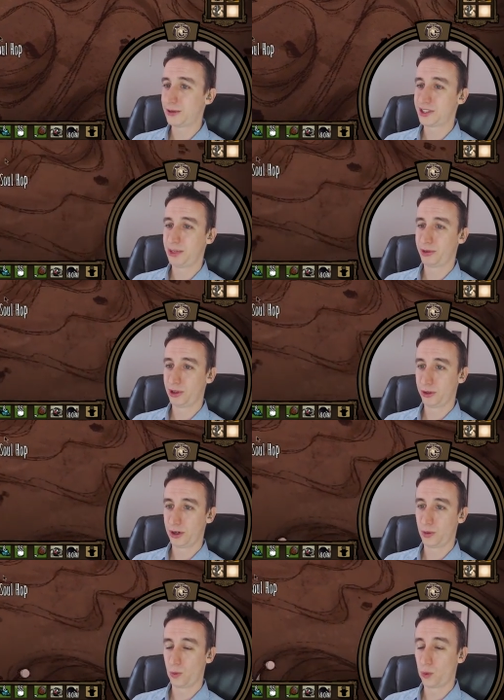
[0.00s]
I was able to
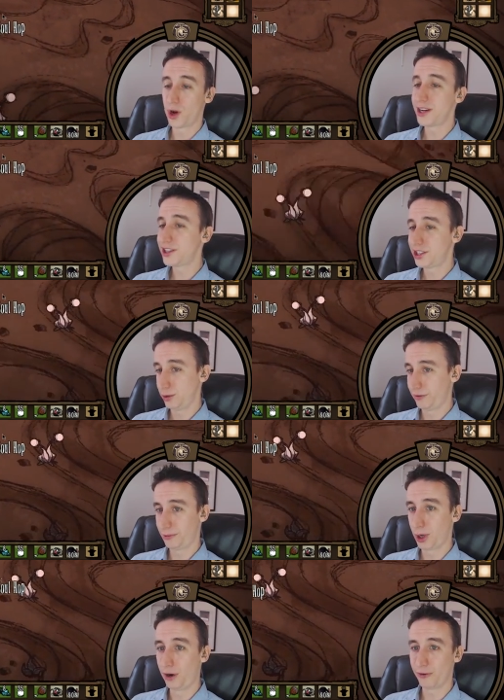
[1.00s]
lure one to two of
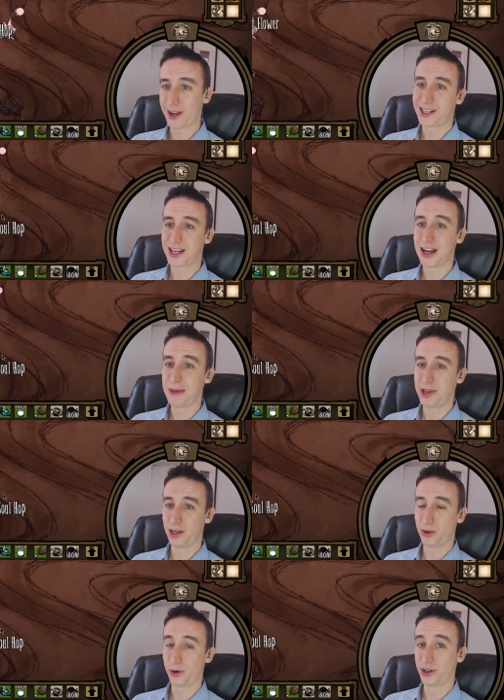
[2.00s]
them over at a time
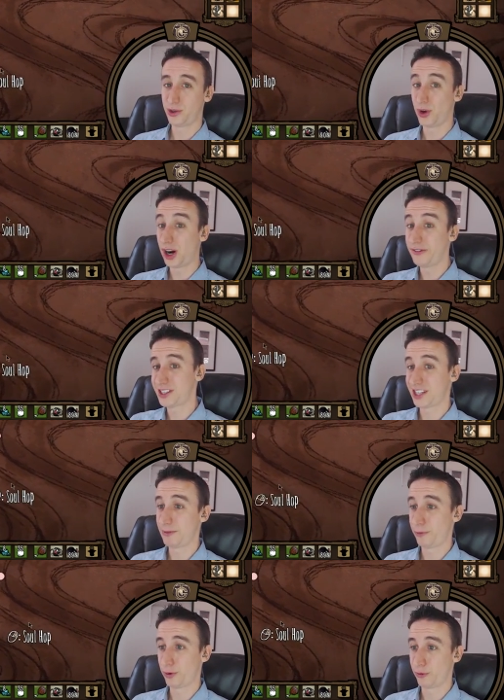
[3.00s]
in order to harvest
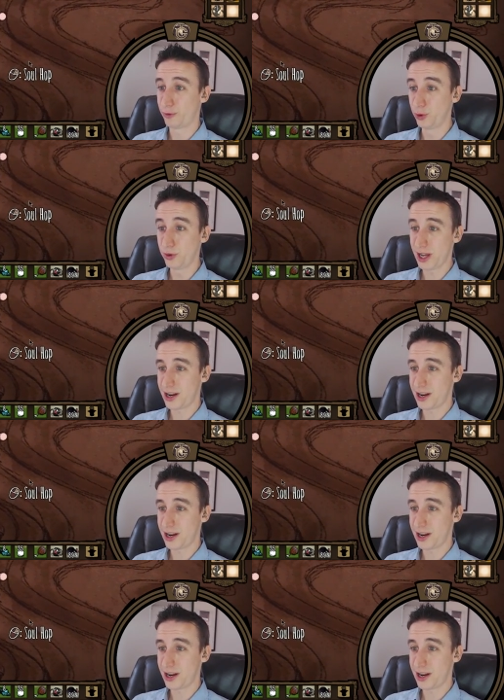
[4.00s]
them for food,